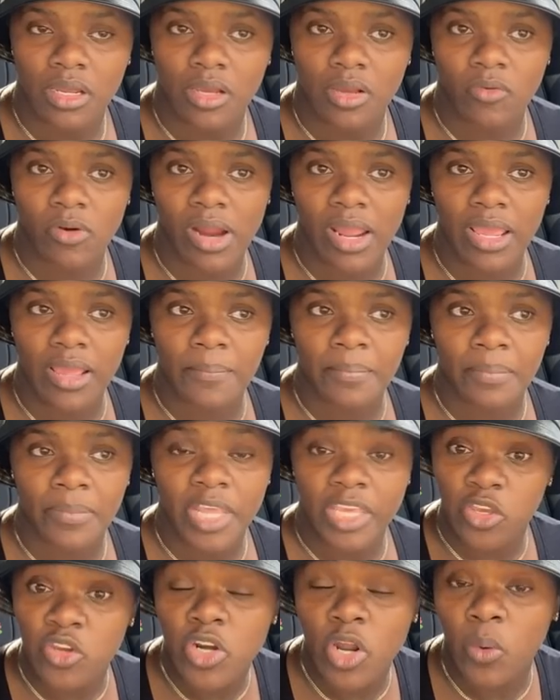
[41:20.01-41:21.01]
right?
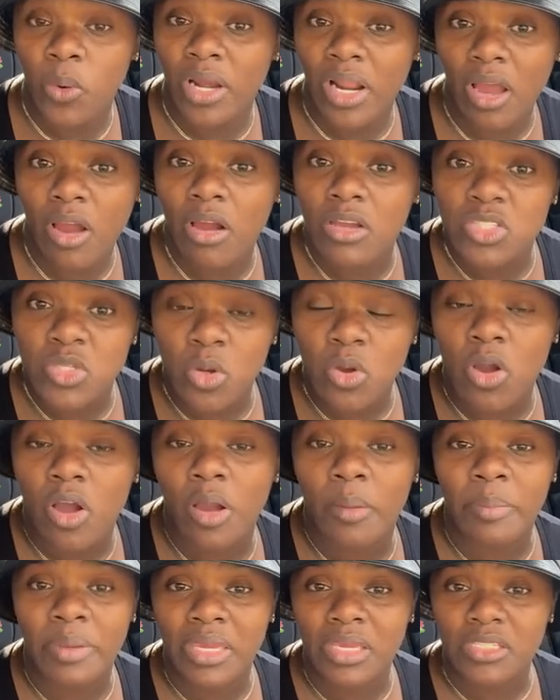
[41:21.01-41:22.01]
You know what I also
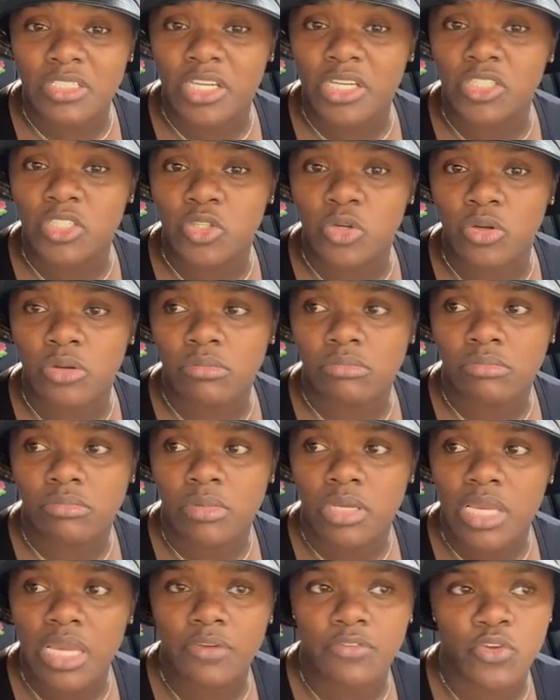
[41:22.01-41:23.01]
call being gentle?
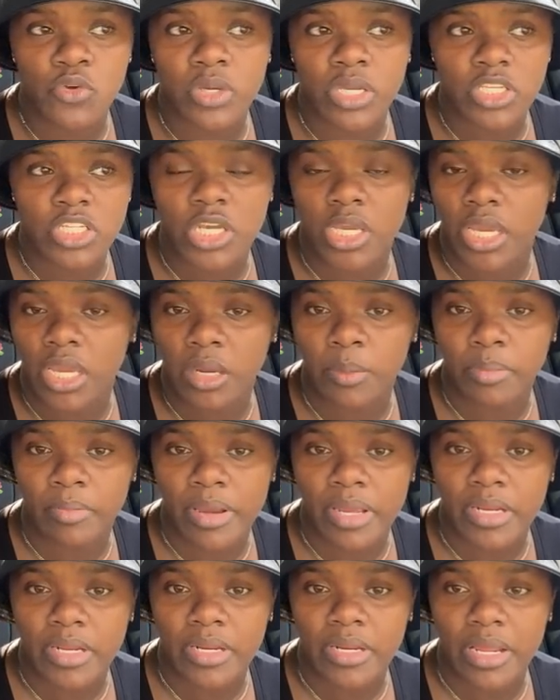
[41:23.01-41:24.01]
If you get your hair
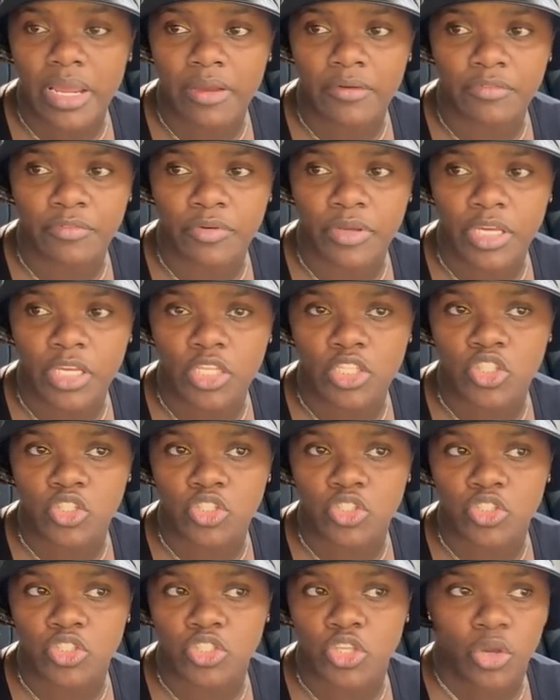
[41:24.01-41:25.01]
braided every
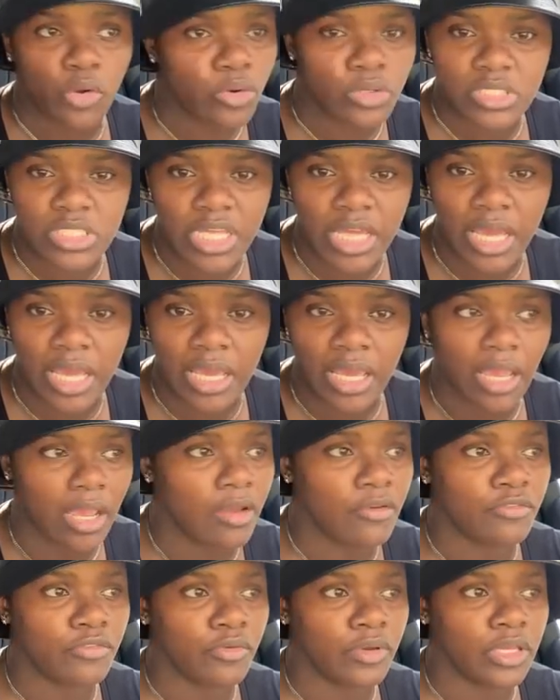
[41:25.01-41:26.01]
Thursday
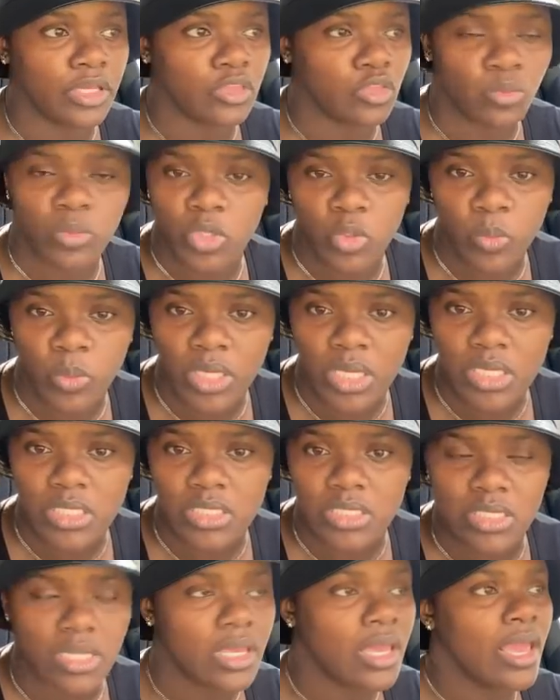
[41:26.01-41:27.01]
every three
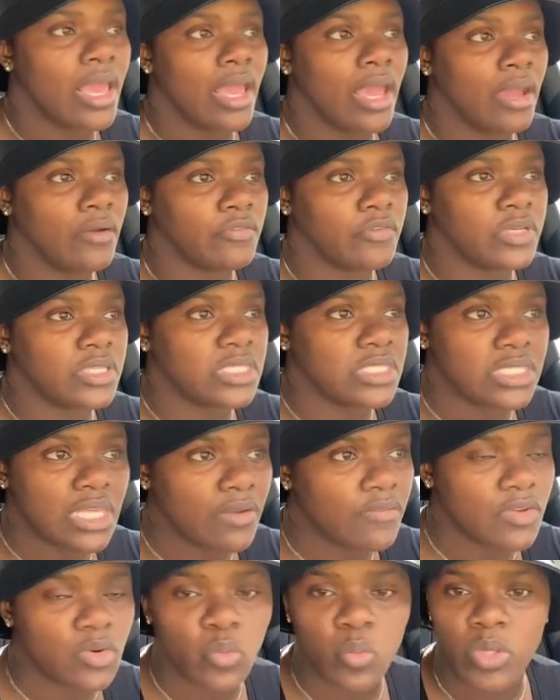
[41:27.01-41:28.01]
weeks, every
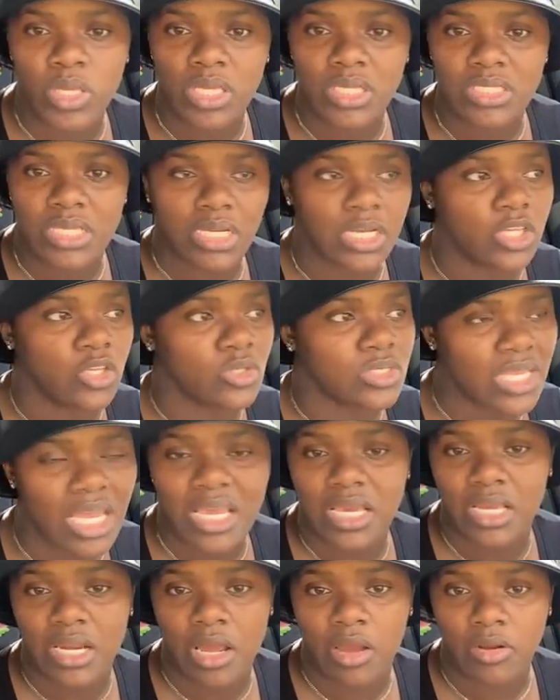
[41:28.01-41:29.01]
seven weeks, and then you
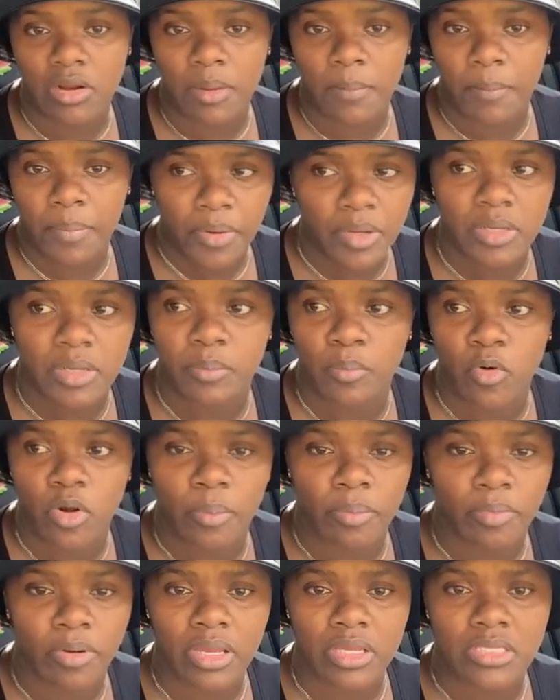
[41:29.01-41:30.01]
take it out and put more
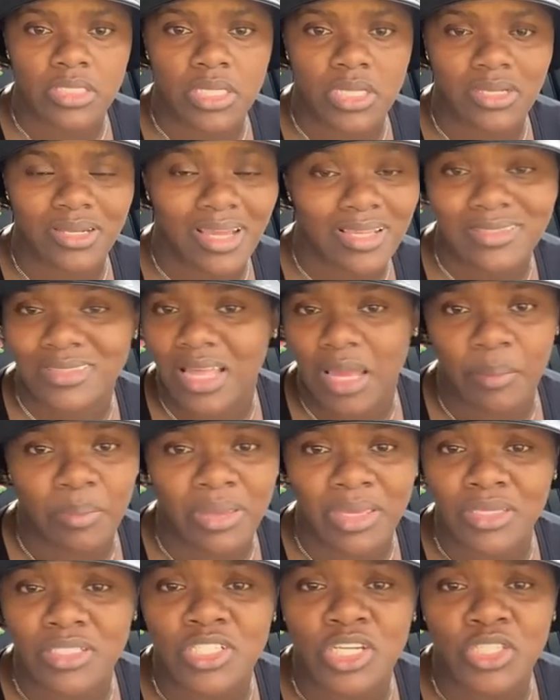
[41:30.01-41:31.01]
braids in, that's not
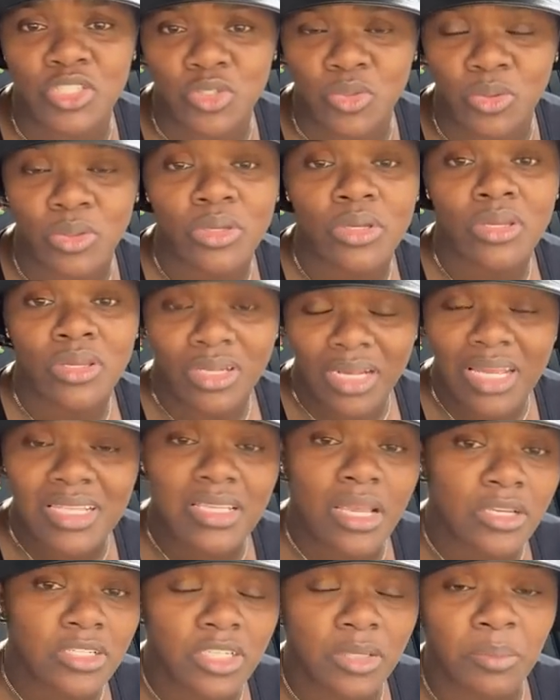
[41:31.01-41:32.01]
being gentle. That's
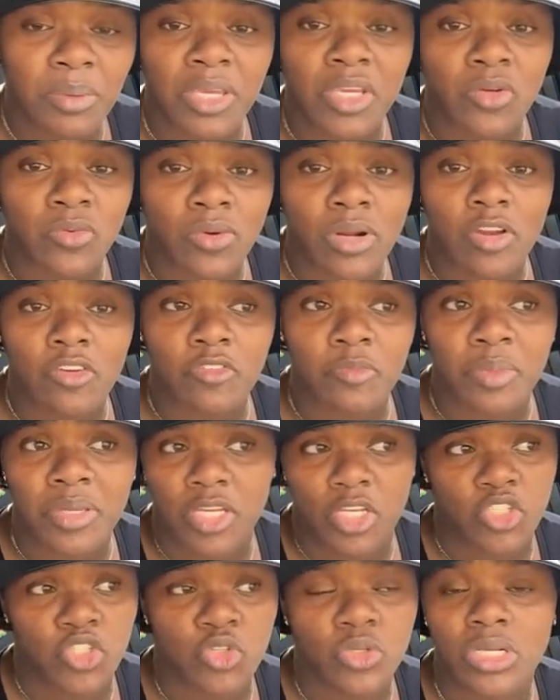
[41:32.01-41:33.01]
actually being rough
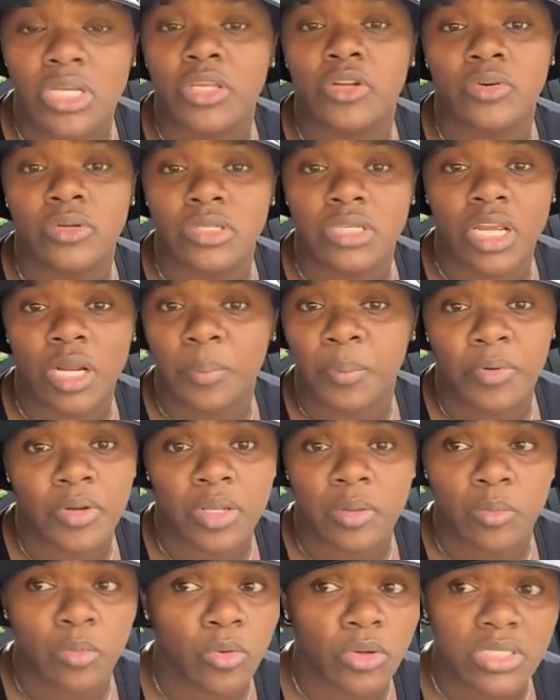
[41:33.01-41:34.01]
because you literally are
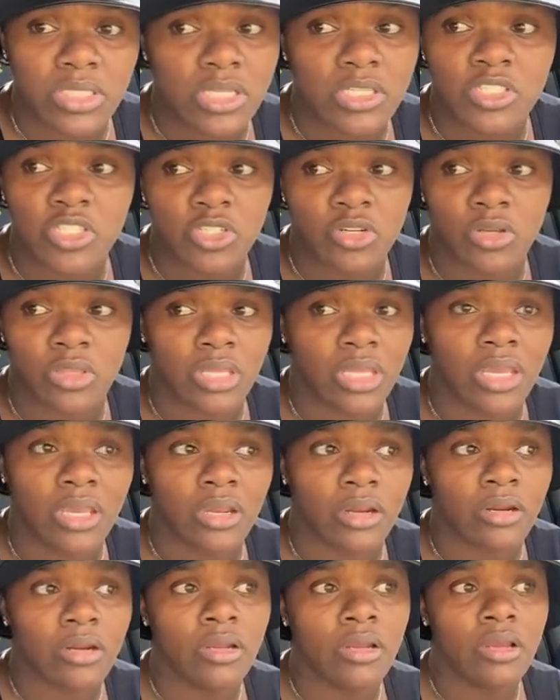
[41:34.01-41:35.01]
putting more tension on the
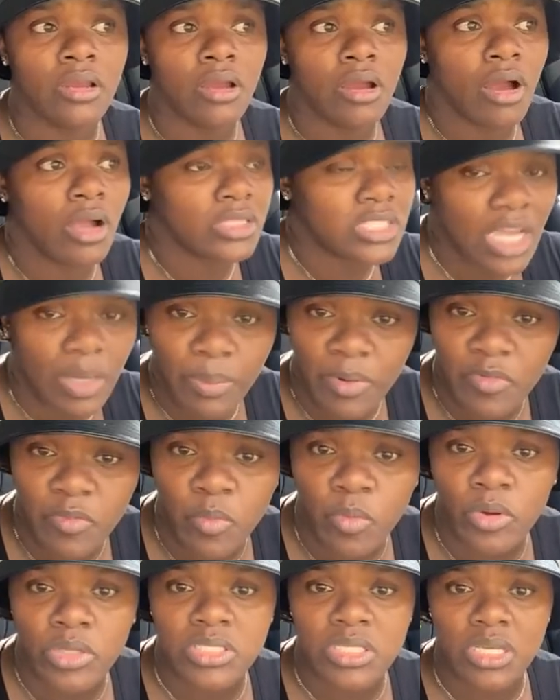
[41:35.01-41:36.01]
hair on top of
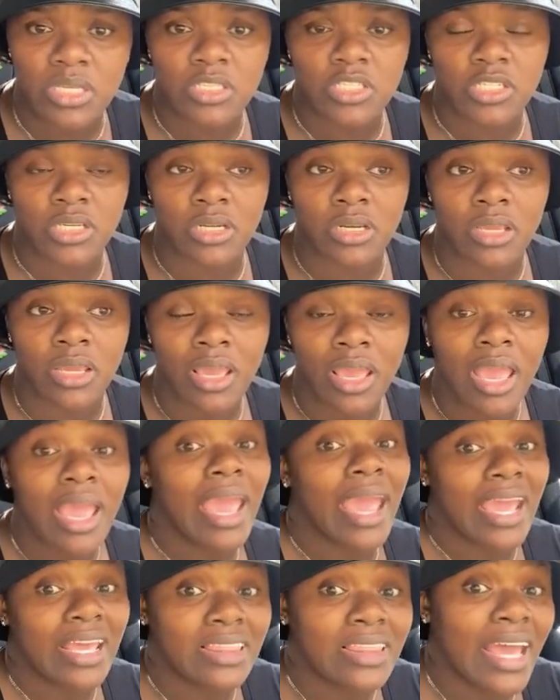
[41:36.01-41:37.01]
more tension.
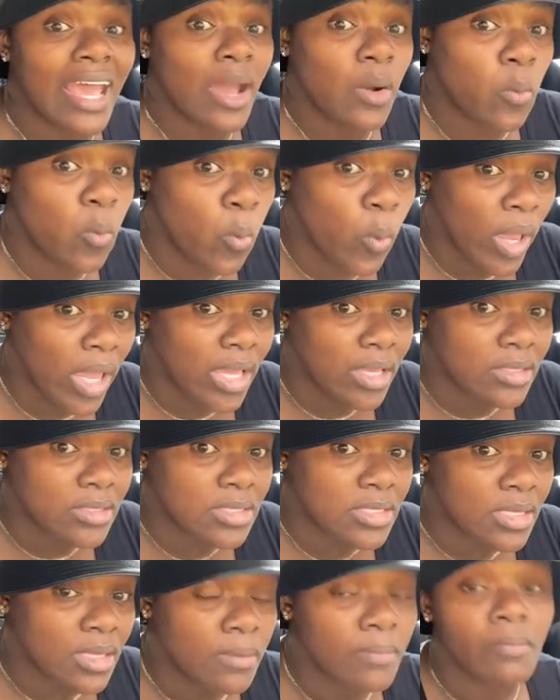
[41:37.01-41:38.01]
And that
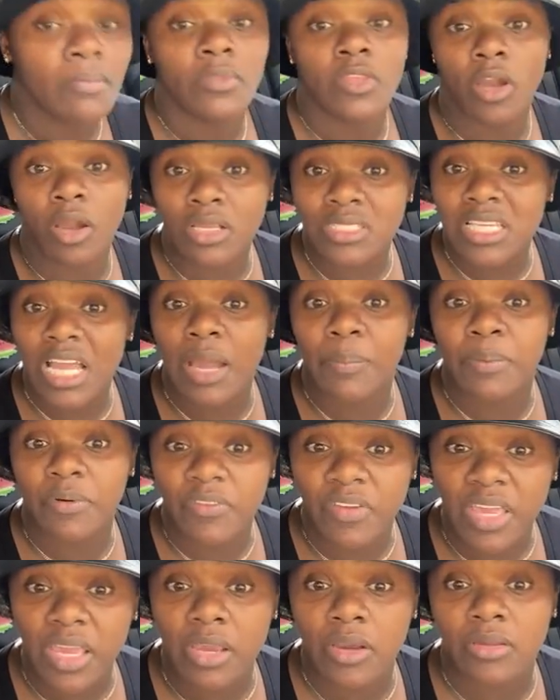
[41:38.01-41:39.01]
weight on top of
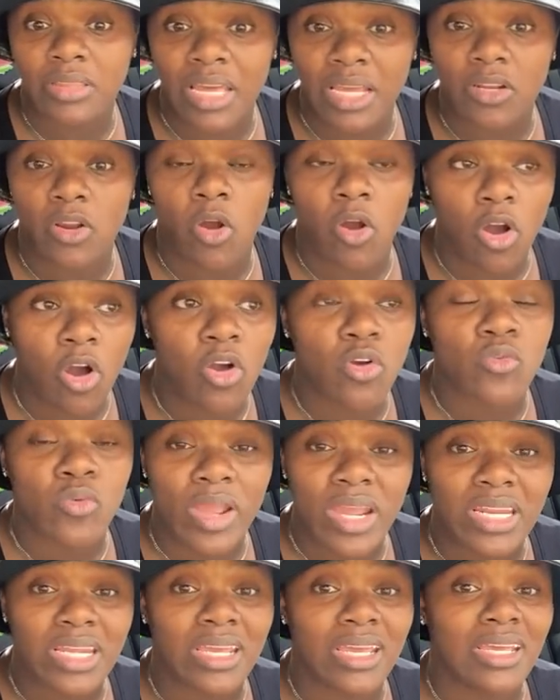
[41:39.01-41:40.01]
hair that
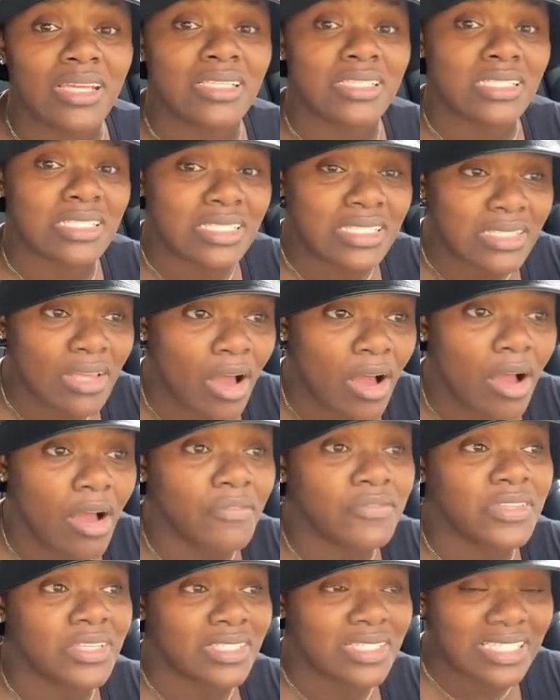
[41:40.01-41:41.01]
already is
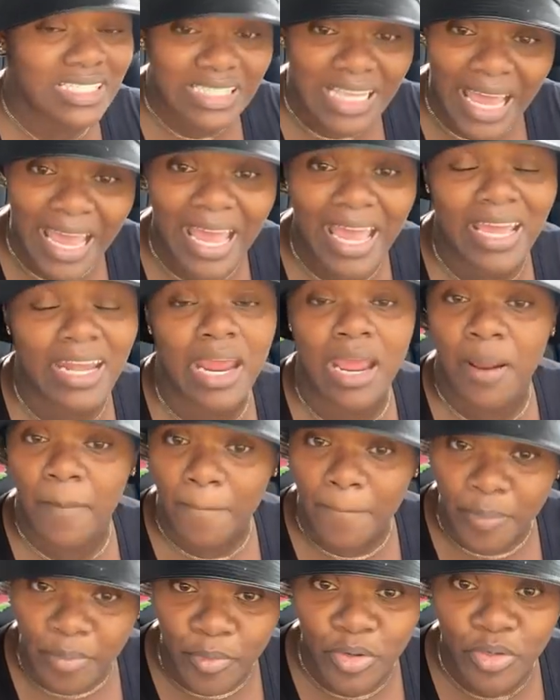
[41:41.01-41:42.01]
soft, sad,
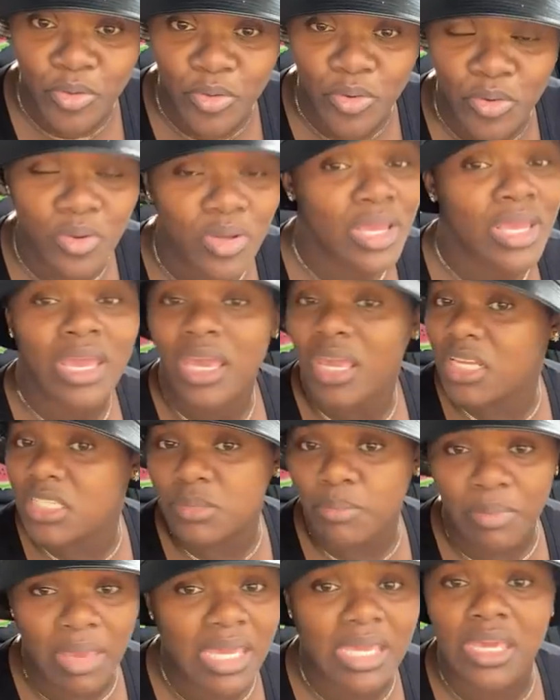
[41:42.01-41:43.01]
and brittle is
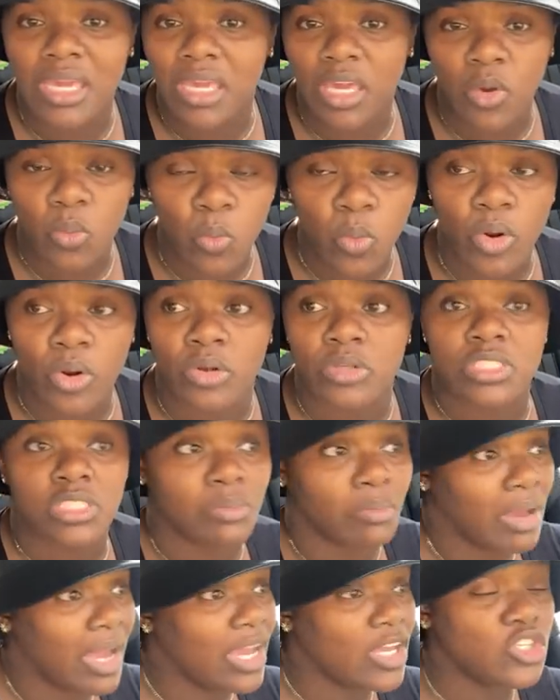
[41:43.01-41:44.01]
making it worse.
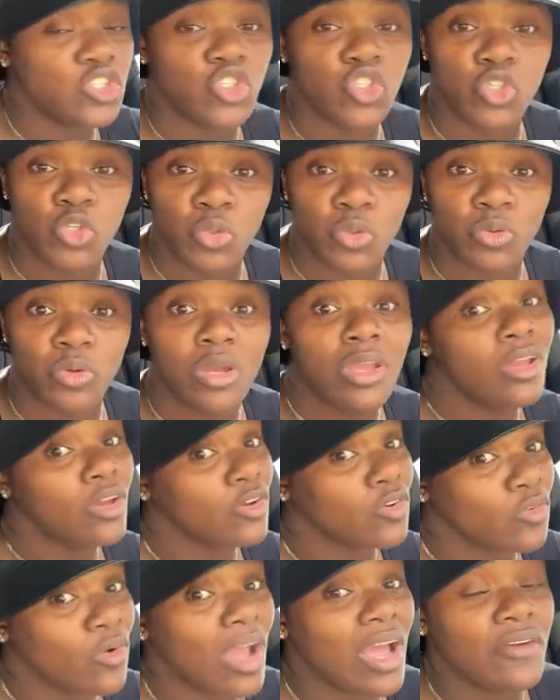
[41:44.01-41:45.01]
Mind you,
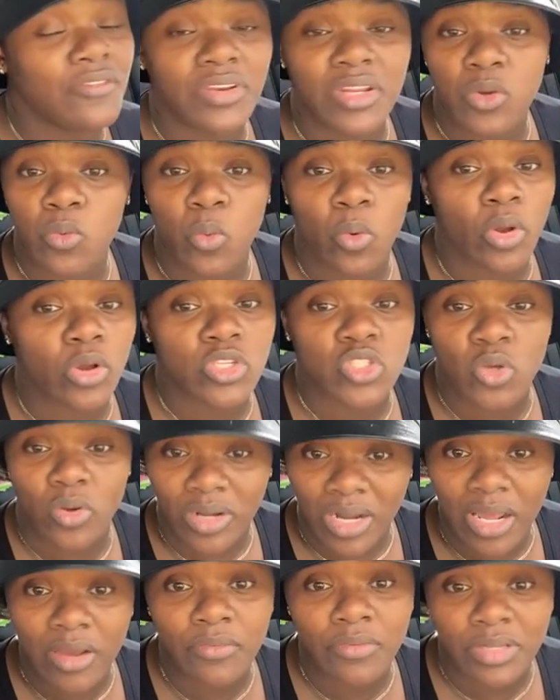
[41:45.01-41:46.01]
gravity works on
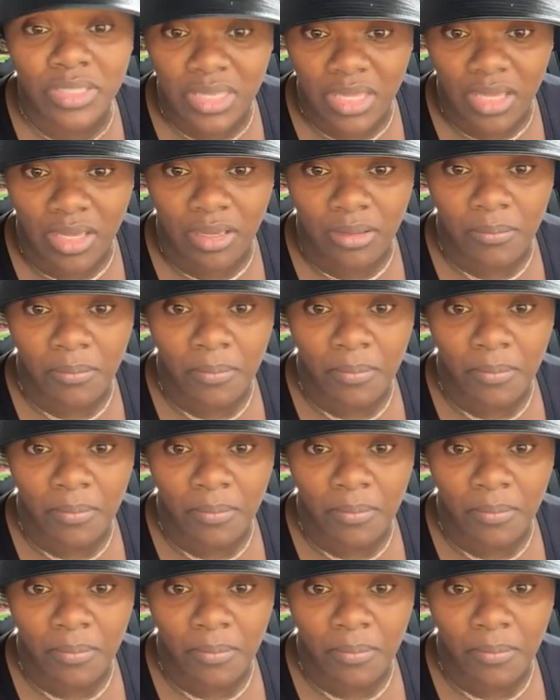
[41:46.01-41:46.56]
everything.